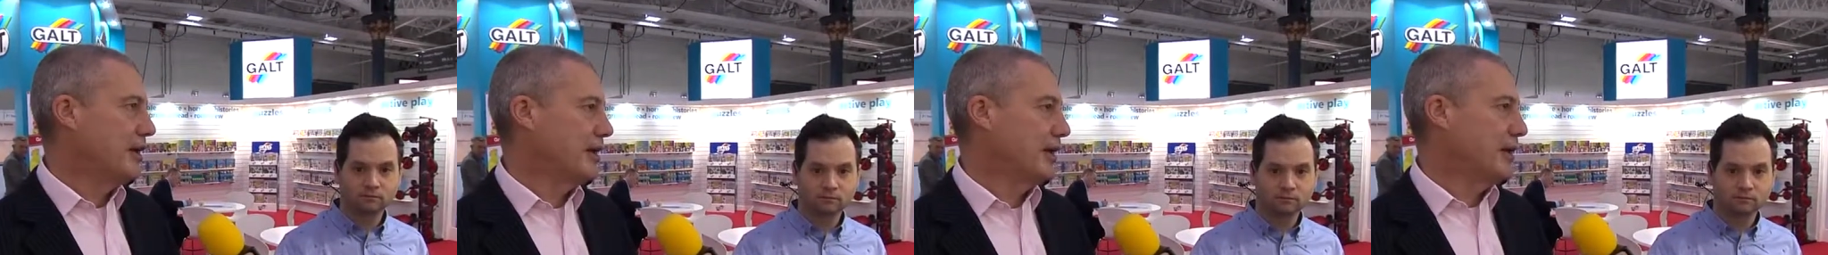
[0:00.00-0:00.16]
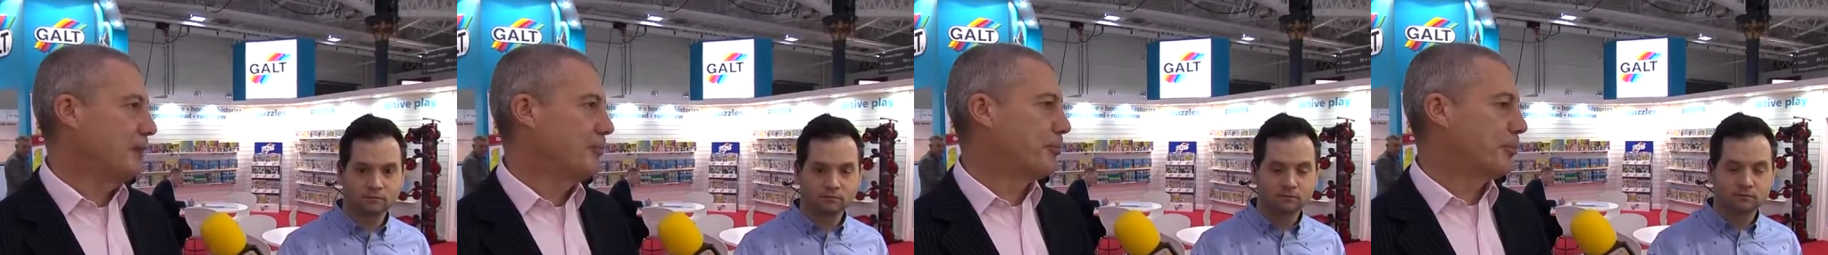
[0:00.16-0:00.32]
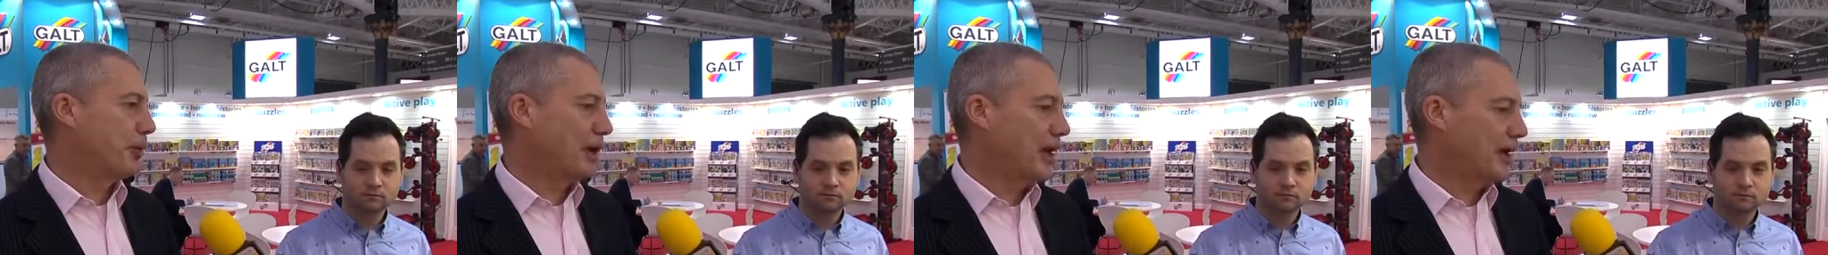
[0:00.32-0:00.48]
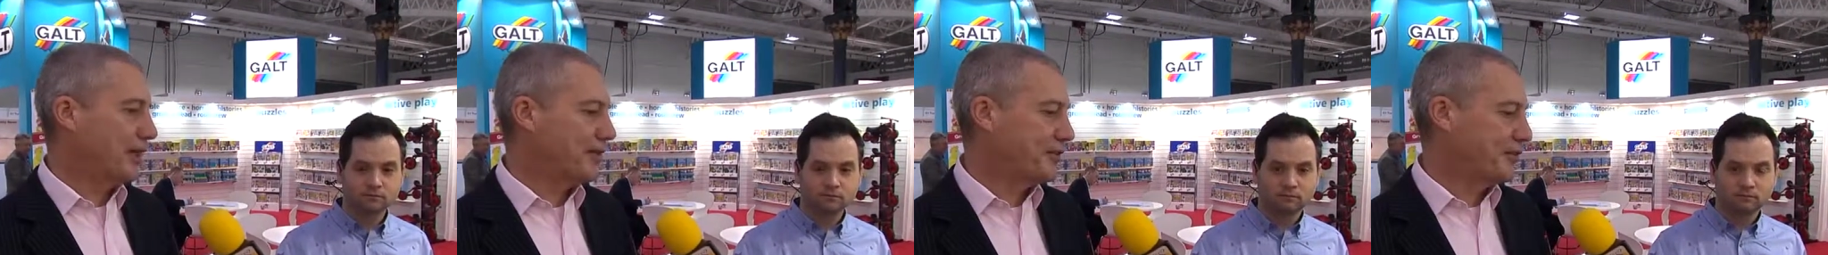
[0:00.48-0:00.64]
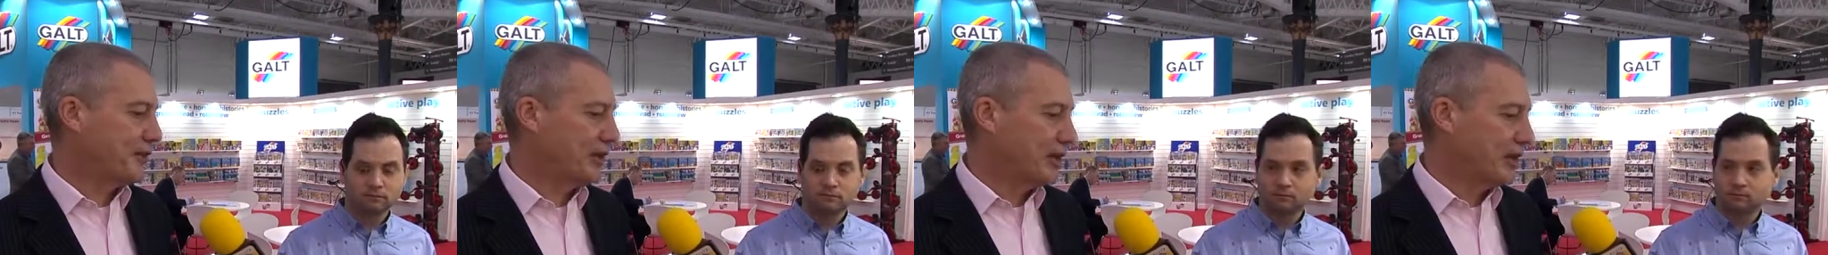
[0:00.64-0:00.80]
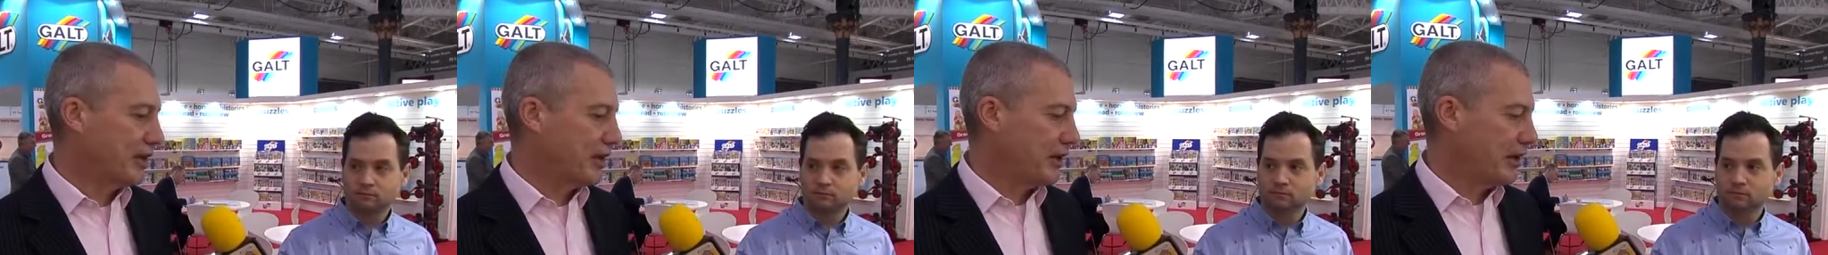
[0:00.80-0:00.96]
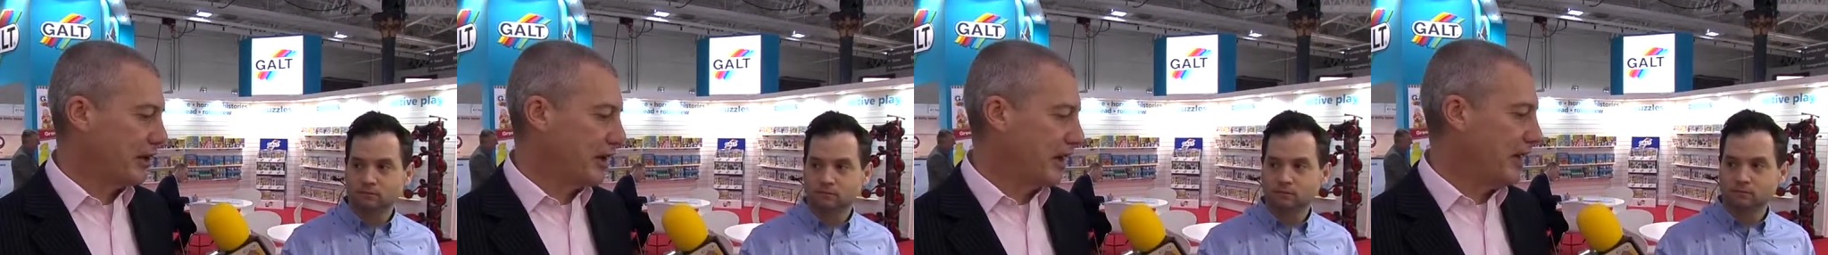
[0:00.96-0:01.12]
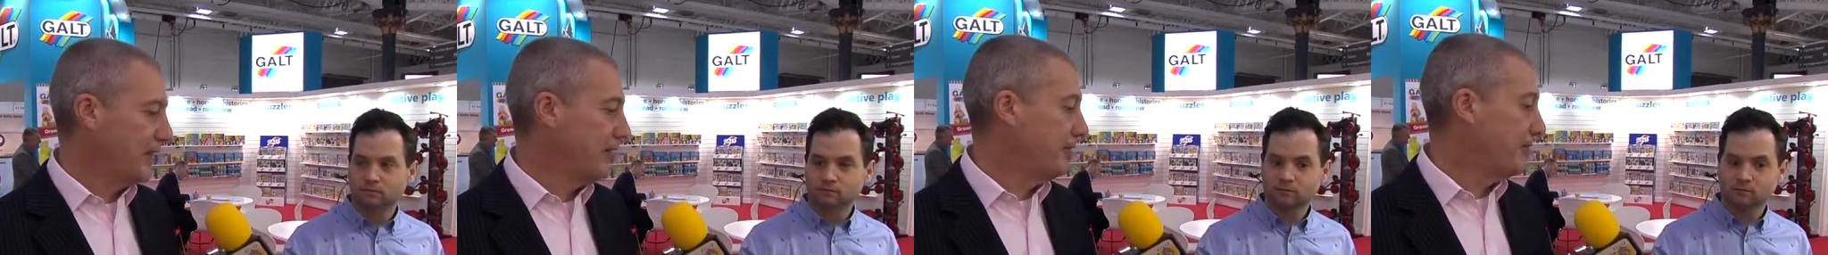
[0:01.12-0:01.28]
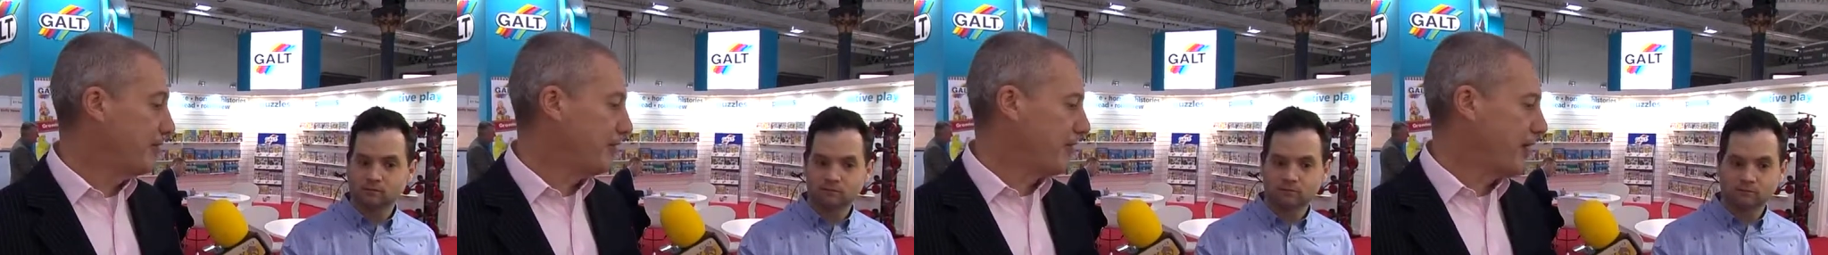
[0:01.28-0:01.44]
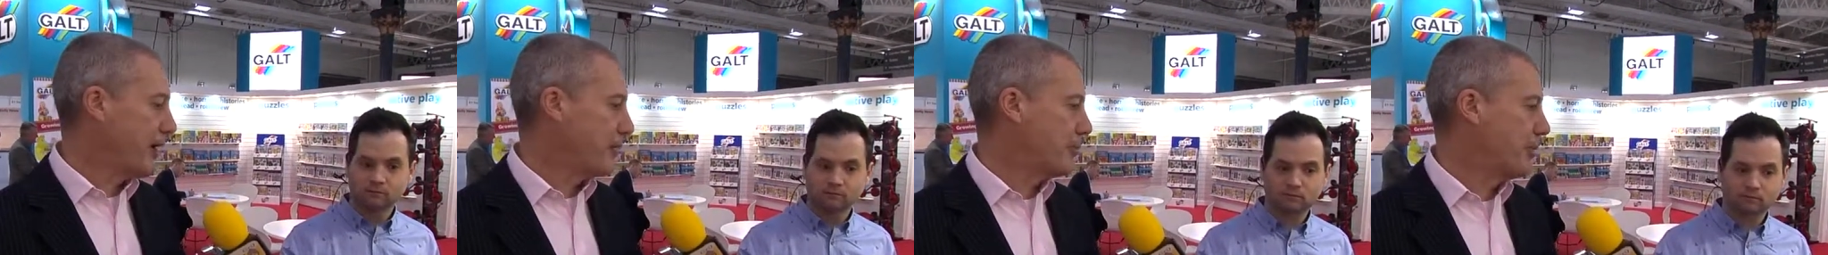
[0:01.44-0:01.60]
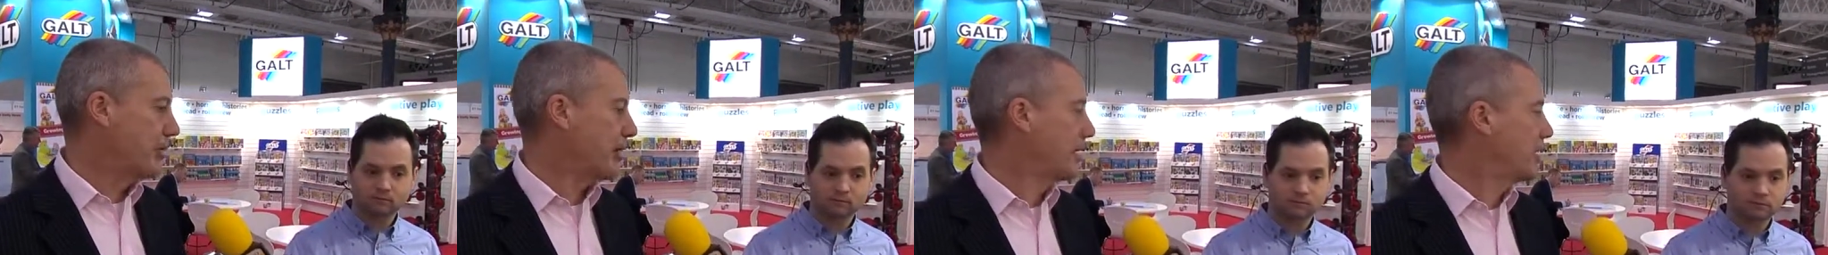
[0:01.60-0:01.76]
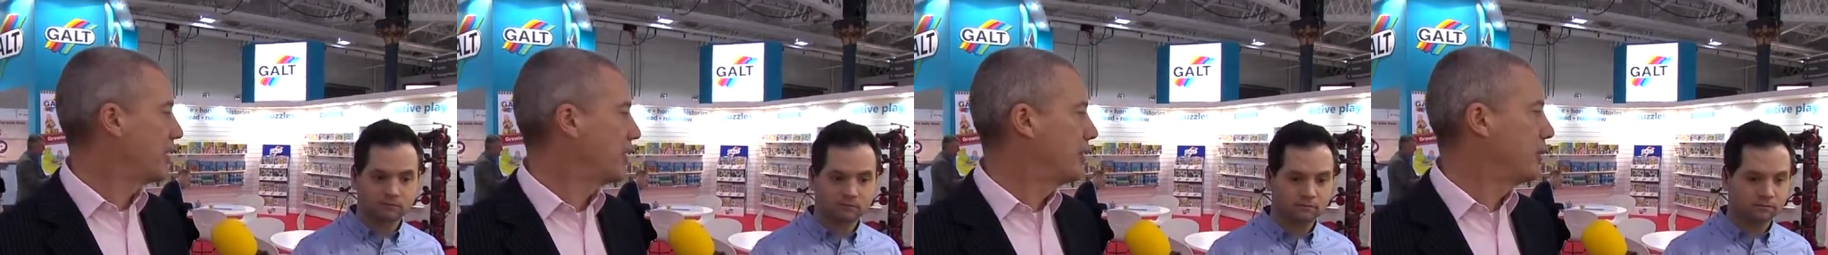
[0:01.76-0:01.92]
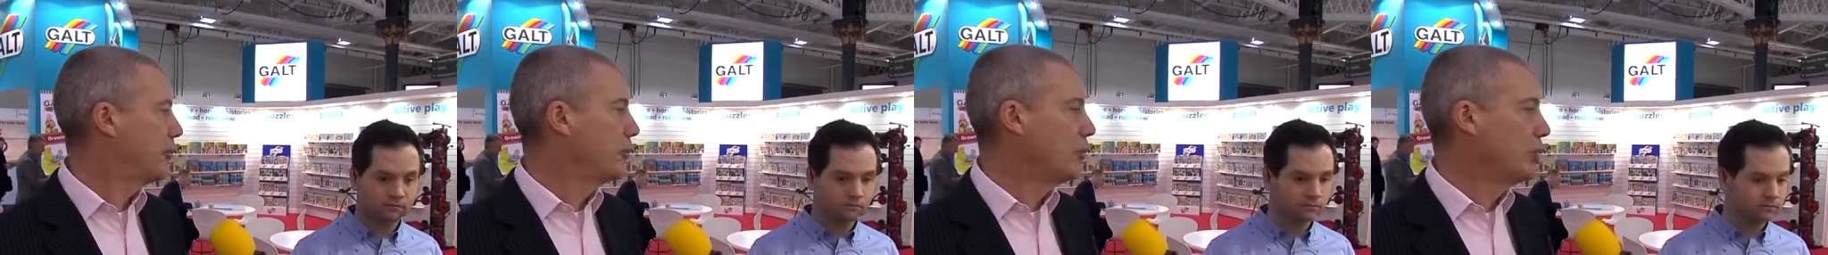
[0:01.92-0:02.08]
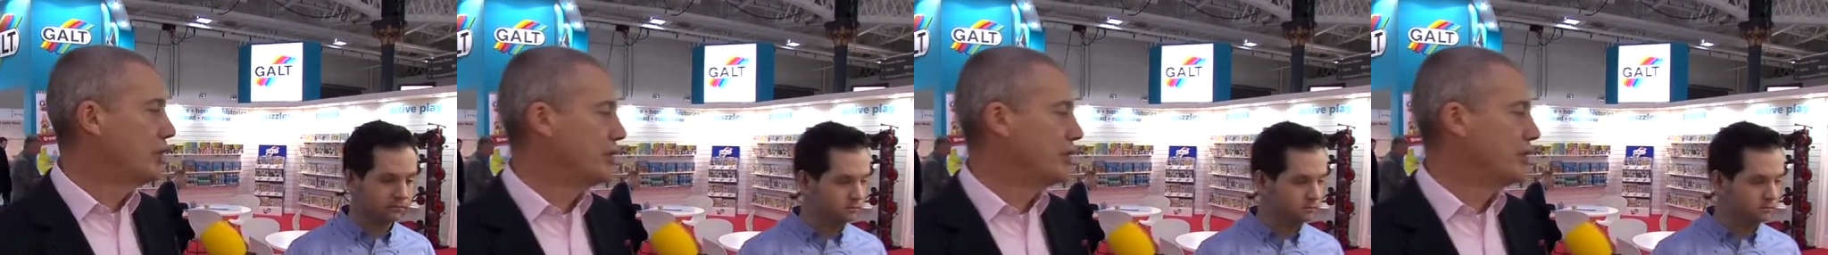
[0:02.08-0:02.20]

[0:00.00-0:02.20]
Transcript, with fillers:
Speaker 1: in plastic and in fabric and in